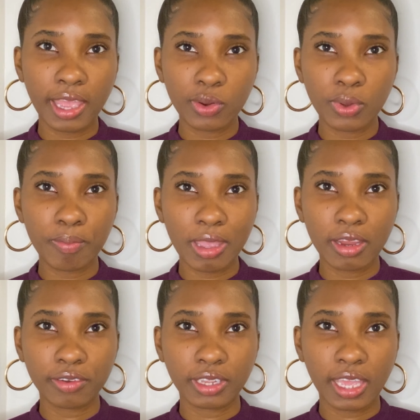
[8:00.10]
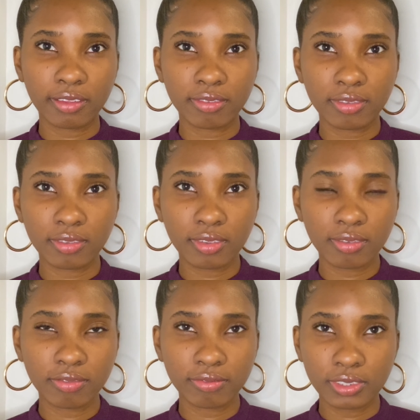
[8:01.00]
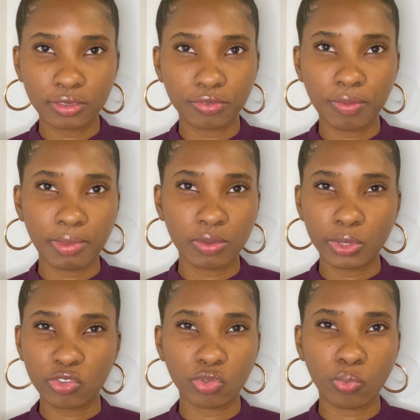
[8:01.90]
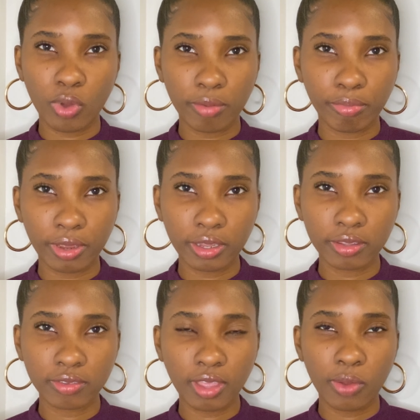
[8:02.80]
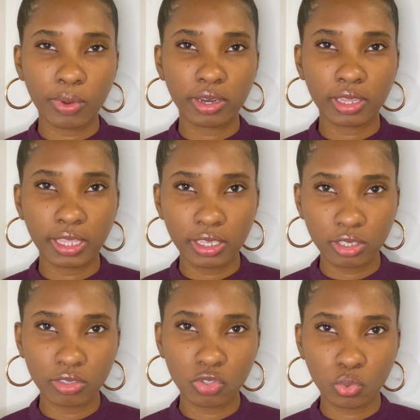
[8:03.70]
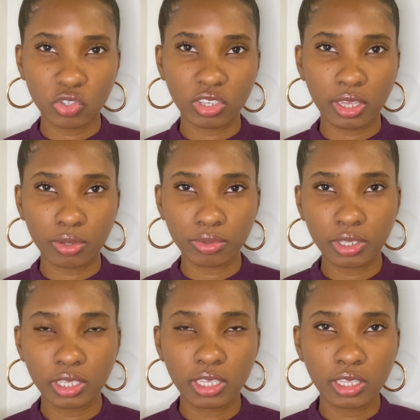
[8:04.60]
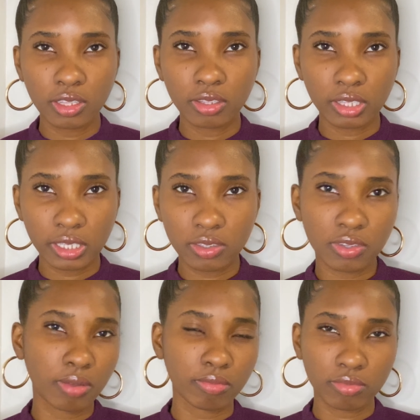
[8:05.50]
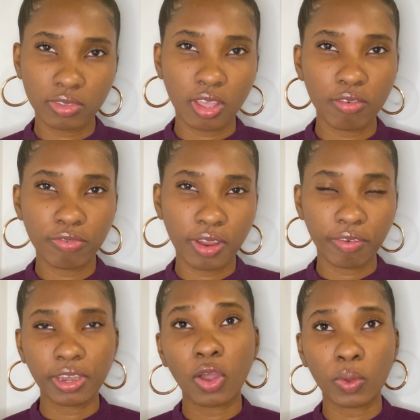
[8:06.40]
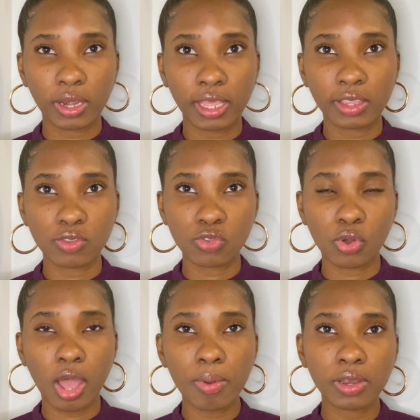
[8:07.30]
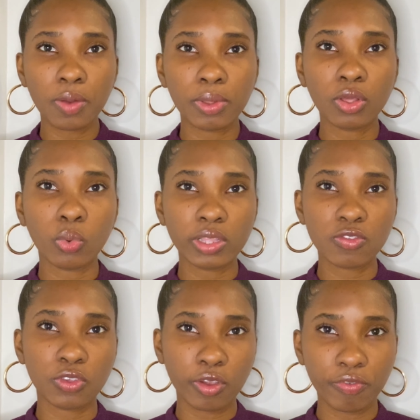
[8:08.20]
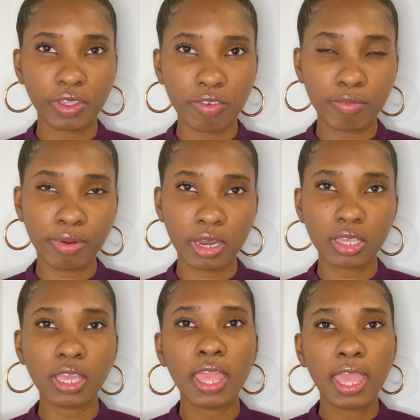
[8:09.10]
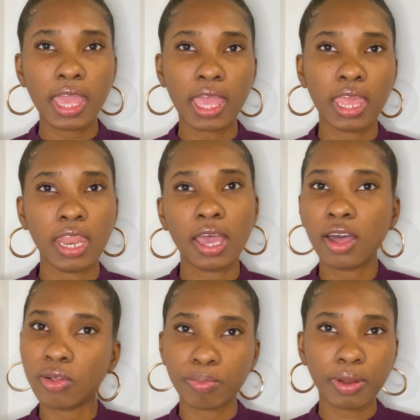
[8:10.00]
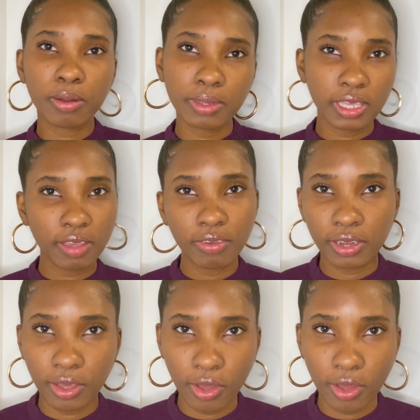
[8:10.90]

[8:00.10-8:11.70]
I don't want my hair to get, you know, familiar with just one product. I want to like switch it out, like some stuff every now and then. So comment down below what's your favorite product, and I'll probably give it a